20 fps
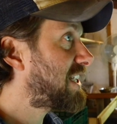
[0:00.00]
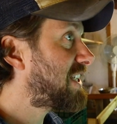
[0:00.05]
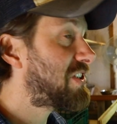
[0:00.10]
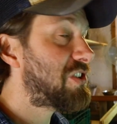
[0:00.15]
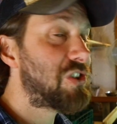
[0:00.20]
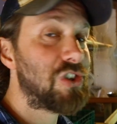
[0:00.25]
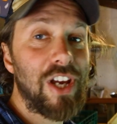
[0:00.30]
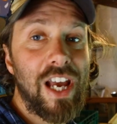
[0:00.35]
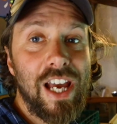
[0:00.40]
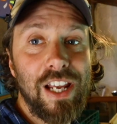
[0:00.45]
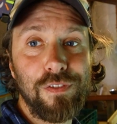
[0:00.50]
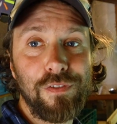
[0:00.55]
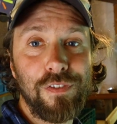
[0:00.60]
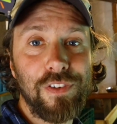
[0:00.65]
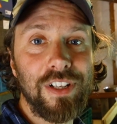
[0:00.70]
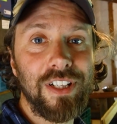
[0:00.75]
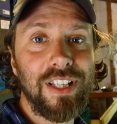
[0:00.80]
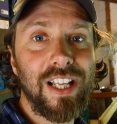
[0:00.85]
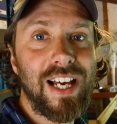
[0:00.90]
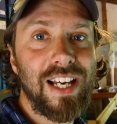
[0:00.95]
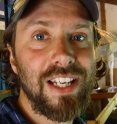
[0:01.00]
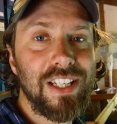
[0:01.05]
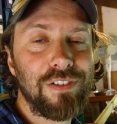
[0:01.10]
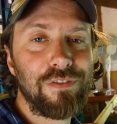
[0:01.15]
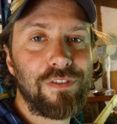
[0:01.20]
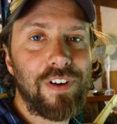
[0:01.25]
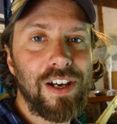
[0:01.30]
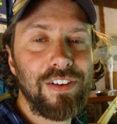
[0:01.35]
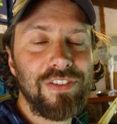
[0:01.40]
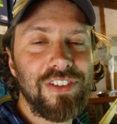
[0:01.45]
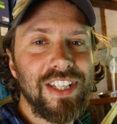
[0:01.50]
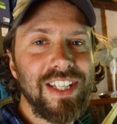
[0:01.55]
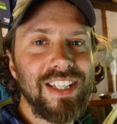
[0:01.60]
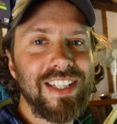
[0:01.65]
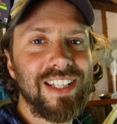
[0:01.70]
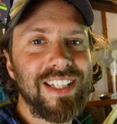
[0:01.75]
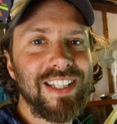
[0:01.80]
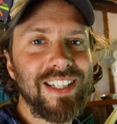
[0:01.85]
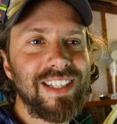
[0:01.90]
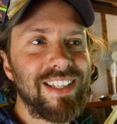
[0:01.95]
this shed for the last 5
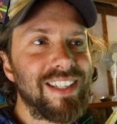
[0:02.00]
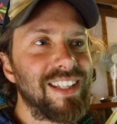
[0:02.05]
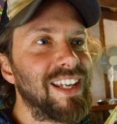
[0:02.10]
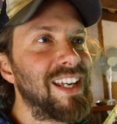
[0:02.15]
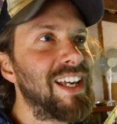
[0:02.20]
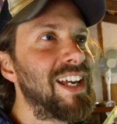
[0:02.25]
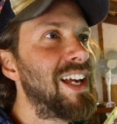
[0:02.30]
seasons.